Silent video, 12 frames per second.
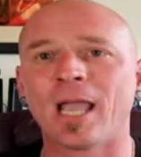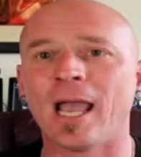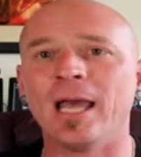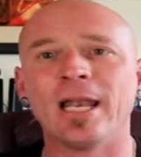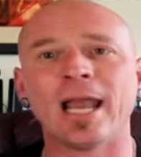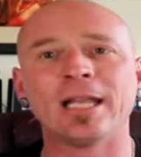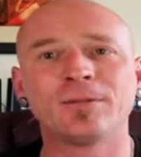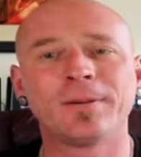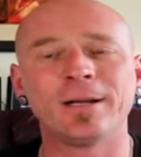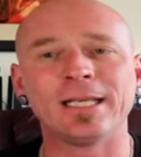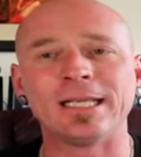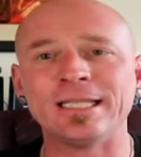and it's
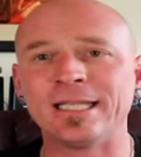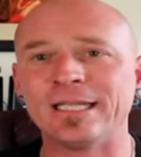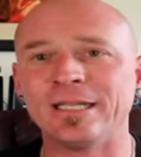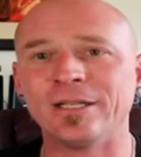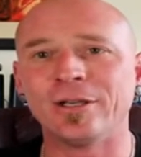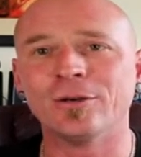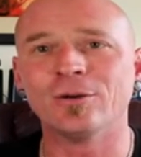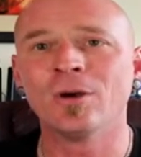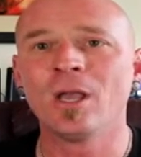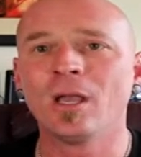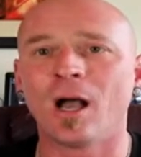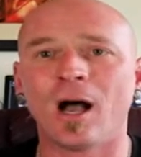pretty easy to
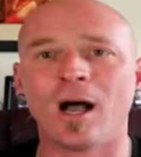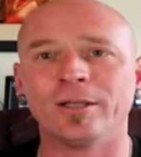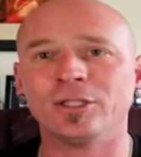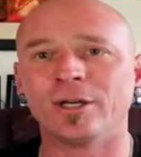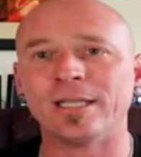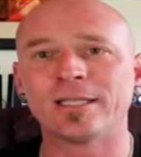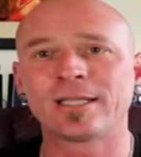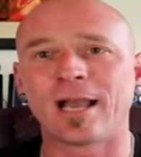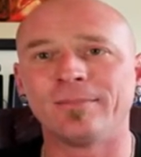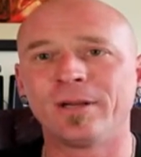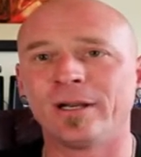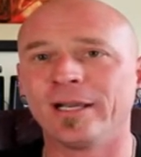do during this
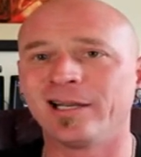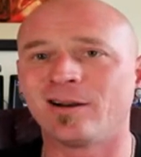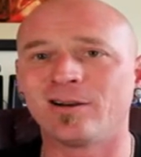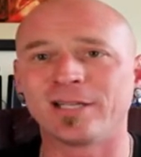time period.